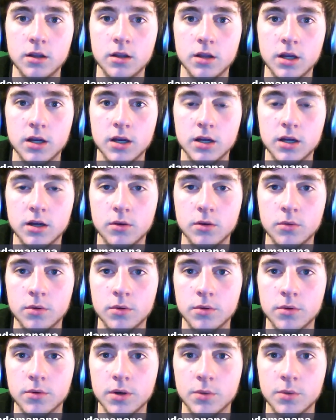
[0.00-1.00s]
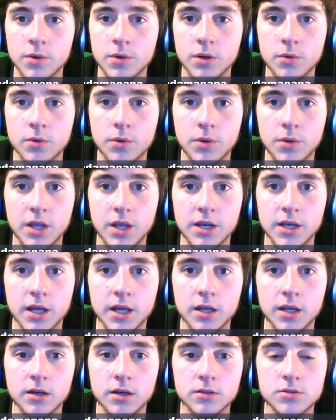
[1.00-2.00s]
what are we getting
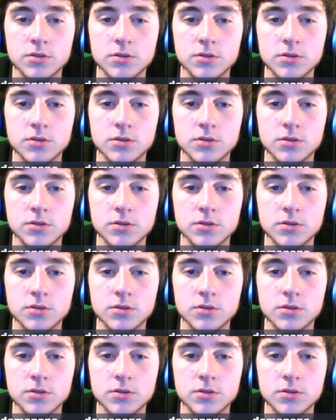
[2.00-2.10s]
at?